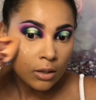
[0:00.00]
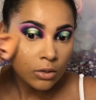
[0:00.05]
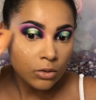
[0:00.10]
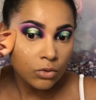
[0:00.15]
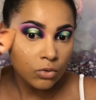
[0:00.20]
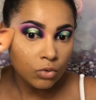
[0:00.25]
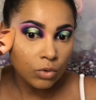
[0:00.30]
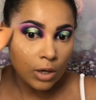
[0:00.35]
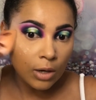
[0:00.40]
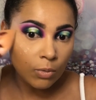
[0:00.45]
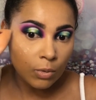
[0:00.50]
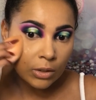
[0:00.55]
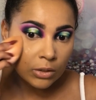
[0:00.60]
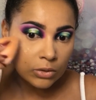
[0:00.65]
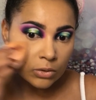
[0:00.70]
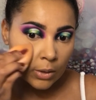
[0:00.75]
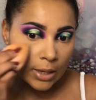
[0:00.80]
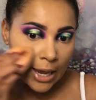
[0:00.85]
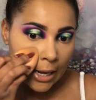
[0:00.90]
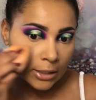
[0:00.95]
do I want
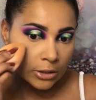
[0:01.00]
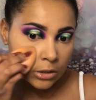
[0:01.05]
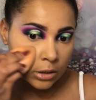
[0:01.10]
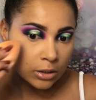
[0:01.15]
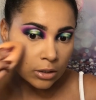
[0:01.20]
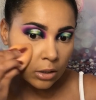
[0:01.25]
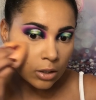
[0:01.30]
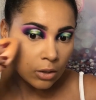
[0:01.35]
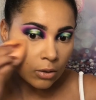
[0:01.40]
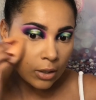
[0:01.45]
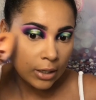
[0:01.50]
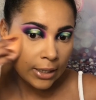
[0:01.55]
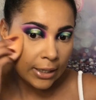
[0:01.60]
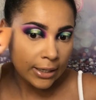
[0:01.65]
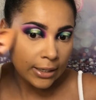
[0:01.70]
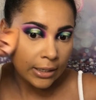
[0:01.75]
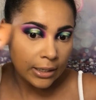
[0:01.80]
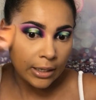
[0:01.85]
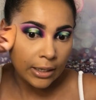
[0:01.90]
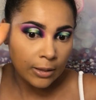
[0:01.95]
to actually go
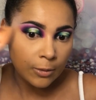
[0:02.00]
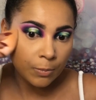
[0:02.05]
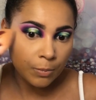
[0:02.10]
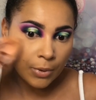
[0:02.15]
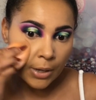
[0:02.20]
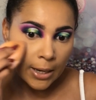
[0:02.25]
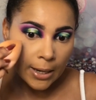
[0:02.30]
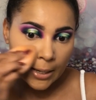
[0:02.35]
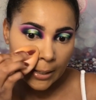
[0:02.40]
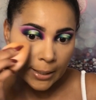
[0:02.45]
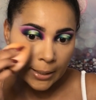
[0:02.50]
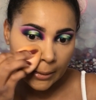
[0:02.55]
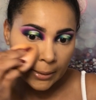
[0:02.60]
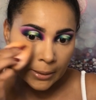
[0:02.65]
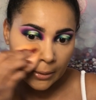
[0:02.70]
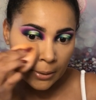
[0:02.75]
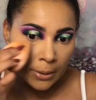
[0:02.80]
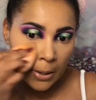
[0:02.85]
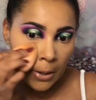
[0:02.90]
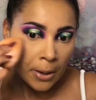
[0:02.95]
ahead and
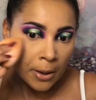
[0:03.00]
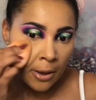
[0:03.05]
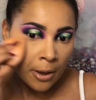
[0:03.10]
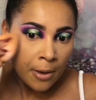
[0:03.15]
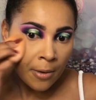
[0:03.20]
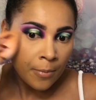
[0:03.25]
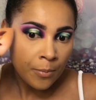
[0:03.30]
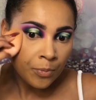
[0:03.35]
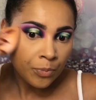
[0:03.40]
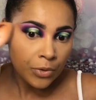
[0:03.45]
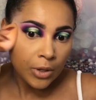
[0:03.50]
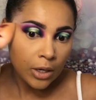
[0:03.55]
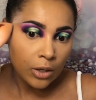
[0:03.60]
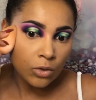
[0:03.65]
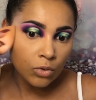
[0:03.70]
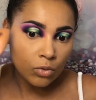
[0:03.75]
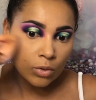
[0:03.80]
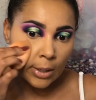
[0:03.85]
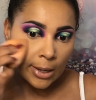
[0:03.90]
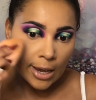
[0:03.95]
buy a
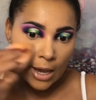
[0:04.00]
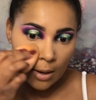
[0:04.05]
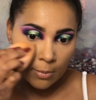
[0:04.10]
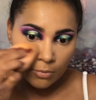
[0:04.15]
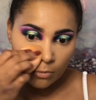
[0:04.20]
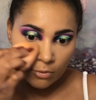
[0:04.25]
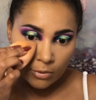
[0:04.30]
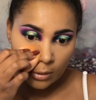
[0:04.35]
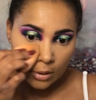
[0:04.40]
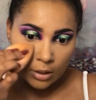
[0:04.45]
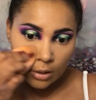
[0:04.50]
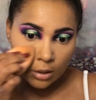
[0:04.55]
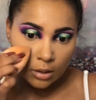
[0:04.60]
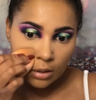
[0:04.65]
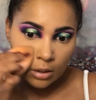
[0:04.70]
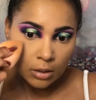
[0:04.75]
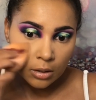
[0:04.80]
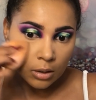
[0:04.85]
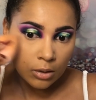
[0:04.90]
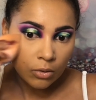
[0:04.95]
new
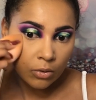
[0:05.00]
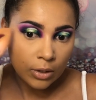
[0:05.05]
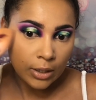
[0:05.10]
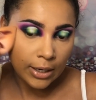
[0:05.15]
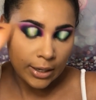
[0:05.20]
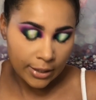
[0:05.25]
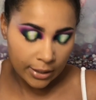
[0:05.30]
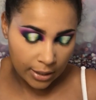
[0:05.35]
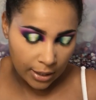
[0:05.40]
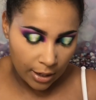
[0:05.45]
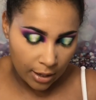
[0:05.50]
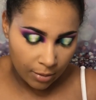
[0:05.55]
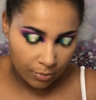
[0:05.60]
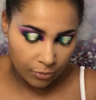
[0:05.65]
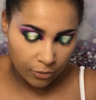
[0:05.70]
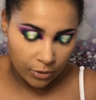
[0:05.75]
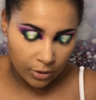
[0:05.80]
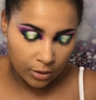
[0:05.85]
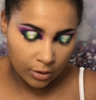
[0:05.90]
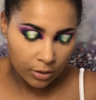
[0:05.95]
camera or a
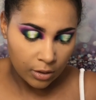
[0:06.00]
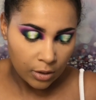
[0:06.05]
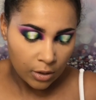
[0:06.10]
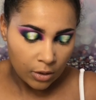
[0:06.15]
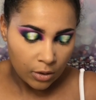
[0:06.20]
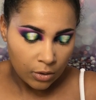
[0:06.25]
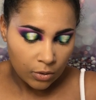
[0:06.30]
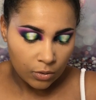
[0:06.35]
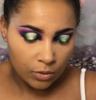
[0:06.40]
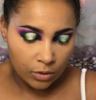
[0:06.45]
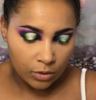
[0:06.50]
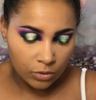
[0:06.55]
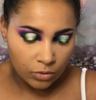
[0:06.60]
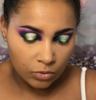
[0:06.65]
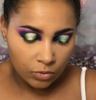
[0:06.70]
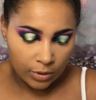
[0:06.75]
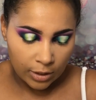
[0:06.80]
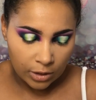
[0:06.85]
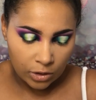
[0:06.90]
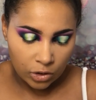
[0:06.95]
camera, or
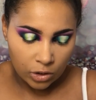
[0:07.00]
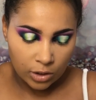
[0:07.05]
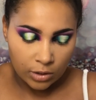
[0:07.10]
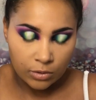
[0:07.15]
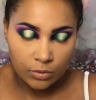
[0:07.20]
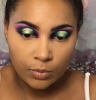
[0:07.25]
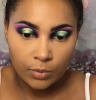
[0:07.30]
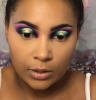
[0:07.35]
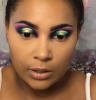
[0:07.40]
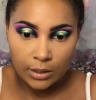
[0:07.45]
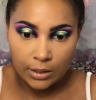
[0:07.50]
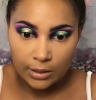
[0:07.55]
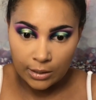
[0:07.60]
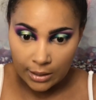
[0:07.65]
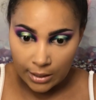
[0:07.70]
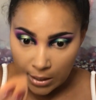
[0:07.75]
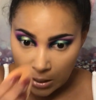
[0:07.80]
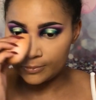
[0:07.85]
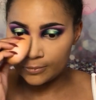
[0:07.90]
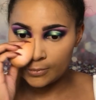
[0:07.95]
do I just want to
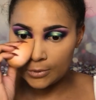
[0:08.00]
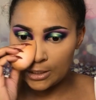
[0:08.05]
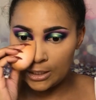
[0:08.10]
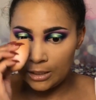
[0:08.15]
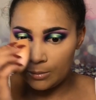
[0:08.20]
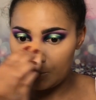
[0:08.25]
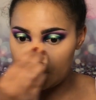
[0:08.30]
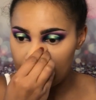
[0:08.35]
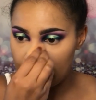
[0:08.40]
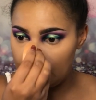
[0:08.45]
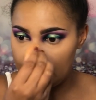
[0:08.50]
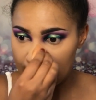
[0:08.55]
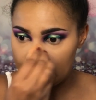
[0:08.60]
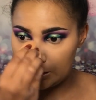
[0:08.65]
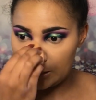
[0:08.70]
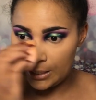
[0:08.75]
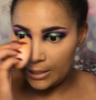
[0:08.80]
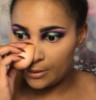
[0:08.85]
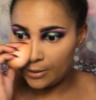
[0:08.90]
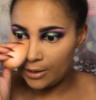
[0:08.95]
like keep it like
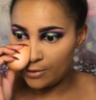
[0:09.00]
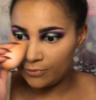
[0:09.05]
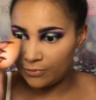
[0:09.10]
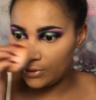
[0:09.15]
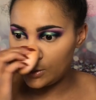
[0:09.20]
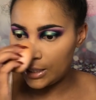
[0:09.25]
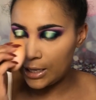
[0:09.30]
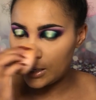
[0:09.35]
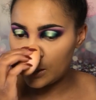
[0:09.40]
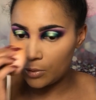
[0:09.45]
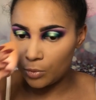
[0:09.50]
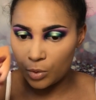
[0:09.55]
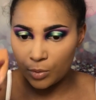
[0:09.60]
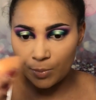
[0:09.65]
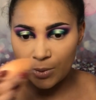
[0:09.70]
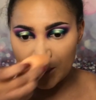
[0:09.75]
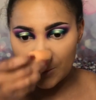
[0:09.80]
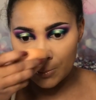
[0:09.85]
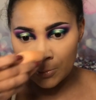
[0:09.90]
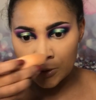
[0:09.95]
that? I feel like it would
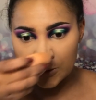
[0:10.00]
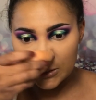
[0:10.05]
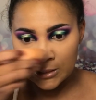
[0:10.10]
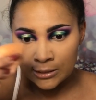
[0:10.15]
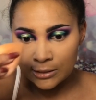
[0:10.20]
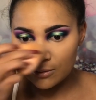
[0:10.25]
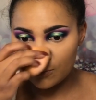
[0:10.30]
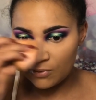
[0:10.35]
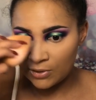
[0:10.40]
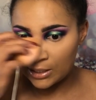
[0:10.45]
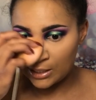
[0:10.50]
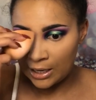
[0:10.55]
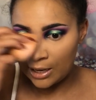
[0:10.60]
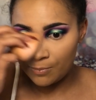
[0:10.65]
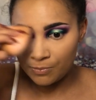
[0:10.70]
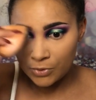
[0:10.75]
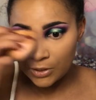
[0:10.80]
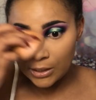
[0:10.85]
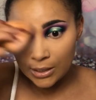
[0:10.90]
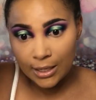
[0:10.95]
make more sense if I
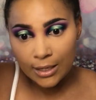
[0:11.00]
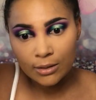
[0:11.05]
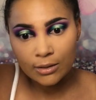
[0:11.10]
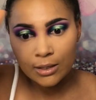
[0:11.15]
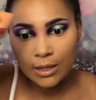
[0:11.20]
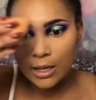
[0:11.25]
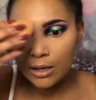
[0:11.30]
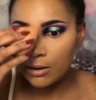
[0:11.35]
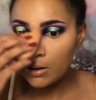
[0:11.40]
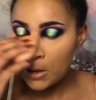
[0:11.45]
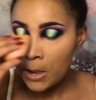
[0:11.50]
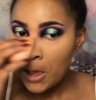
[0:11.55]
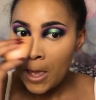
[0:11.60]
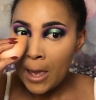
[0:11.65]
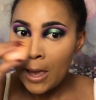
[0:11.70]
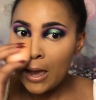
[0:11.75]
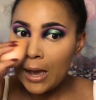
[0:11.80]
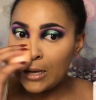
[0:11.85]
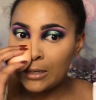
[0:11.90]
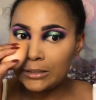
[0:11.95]
kept it like that
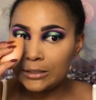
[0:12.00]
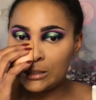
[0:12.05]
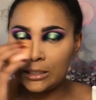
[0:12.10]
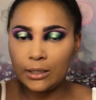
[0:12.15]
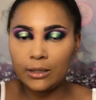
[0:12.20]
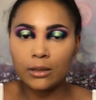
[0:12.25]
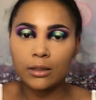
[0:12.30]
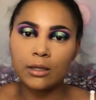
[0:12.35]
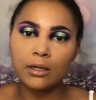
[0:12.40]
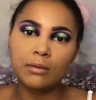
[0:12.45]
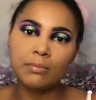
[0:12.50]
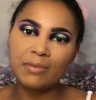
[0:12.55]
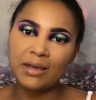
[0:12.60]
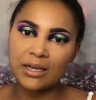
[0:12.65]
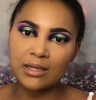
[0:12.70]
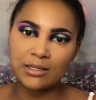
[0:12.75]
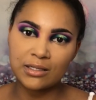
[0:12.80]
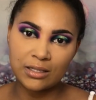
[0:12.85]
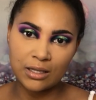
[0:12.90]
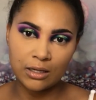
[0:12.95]
until it
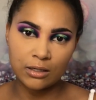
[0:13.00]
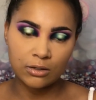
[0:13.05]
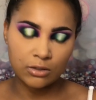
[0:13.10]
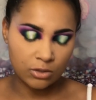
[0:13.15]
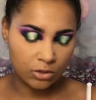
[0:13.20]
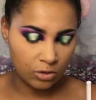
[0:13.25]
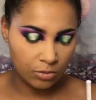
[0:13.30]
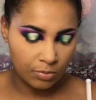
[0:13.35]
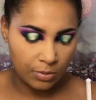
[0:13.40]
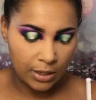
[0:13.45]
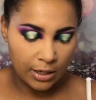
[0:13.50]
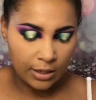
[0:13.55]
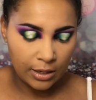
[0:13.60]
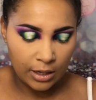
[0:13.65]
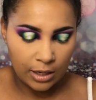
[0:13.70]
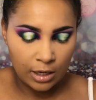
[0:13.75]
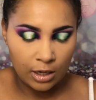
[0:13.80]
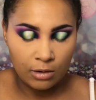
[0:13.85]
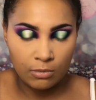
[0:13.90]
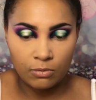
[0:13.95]
makes sense to buy a
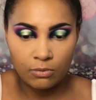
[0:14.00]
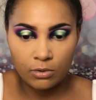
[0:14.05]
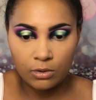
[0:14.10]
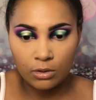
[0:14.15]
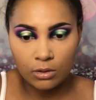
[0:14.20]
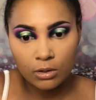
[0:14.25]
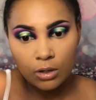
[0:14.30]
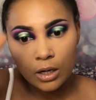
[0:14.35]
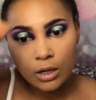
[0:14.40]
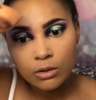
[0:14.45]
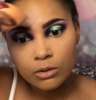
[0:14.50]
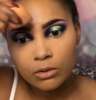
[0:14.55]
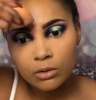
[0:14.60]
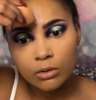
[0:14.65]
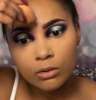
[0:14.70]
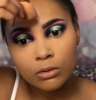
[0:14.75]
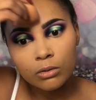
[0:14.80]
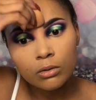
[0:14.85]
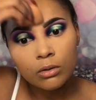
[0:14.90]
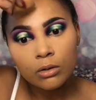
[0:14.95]
camera. I don't
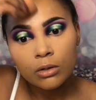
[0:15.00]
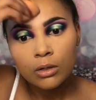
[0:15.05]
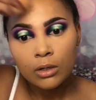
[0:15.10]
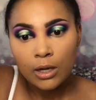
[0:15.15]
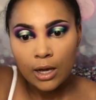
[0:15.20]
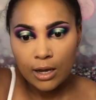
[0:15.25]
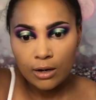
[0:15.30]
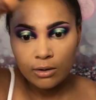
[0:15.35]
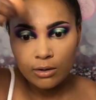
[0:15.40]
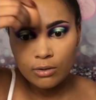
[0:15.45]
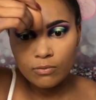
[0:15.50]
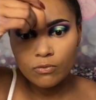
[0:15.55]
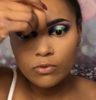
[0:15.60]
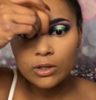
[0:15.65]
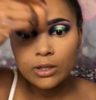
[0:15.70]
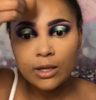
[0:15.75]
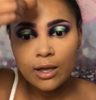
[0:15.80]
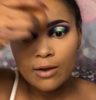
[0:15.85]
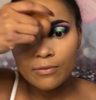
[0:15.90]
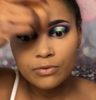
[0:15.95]
know. I don't
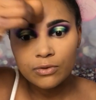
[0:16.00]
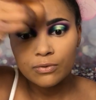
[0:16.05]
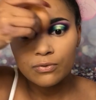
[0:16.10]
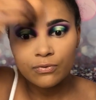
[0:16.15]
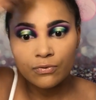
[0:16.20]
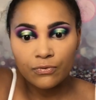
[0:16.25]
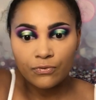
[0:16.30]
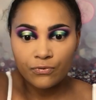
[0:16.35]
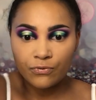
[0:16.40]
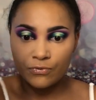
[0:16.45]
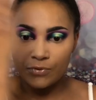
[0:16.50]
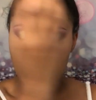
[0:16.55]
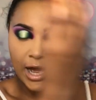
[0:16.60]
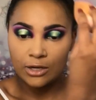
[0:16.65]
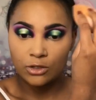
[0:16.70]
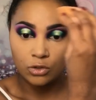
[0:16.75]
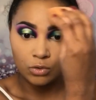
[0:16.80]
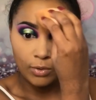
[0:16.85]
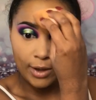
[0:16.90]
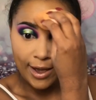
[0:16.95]
really have to.
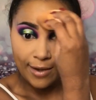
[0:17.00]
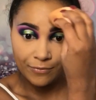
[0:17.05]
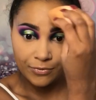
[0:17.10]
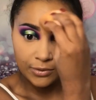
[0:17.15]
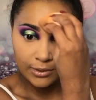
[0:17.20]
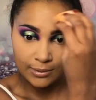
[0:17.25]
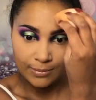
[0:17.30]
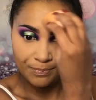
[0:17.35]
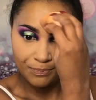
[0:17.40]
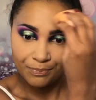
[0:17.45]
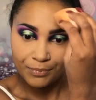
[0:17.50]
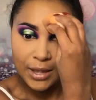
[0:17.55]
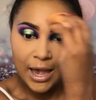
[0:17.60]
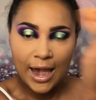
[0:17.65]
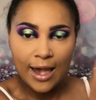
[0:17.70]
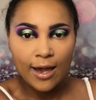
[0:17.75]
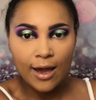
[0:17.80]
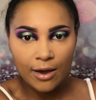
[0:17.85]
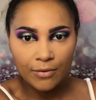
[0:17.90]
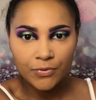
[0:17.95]
I
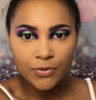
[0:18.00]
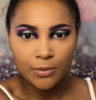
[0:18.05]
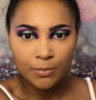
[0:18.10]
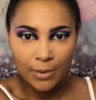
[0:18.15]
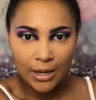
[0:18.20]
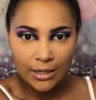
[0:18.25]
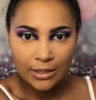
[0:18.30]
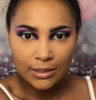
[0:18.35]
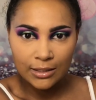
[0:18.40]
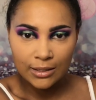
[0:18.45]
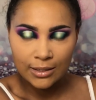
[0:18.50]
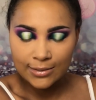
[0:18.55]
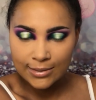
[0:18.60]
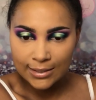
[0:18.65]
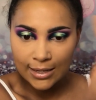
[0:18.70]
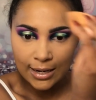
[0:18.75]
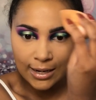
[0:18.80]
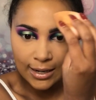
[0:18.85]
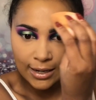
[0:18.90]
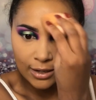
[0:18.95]
have the money. It's
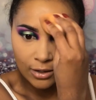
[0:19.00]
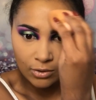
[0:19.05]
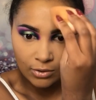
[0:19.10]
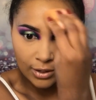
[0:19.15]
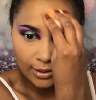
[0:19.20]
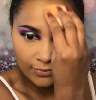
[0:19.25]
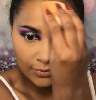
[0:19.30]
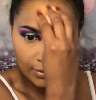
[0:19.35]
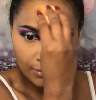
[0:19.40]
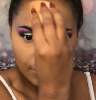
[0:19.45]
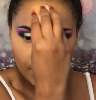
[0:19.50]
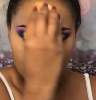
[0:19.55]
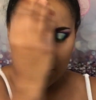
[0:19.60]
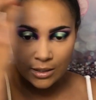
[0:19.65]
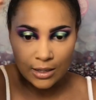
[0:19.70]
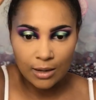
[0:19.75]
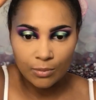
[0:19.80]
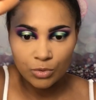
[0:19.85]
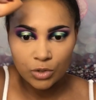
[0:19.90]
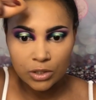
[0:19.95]
not like I don't have the
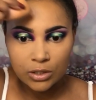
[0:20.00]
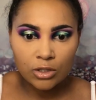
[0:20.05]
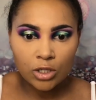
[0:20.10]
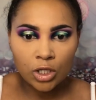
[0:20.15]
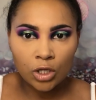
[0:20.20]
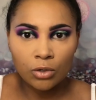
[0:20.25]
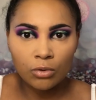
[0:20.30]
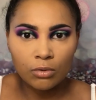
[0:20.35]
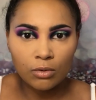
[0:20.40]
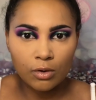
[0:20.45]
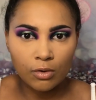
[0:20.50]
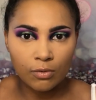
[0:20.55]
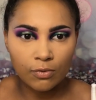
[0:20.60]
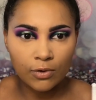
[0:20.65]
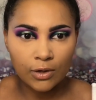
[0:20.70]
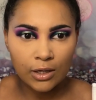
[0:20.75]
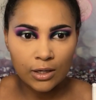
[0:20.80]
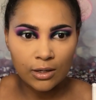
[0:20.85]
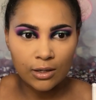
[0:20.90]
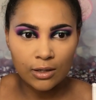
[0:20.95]
money. I'm just too
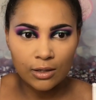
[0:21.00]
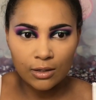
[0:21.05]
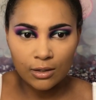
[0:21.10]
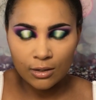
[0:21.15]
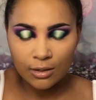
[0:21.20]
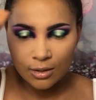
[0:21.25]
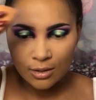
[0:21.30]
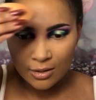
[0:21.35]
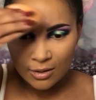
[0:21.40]
greedy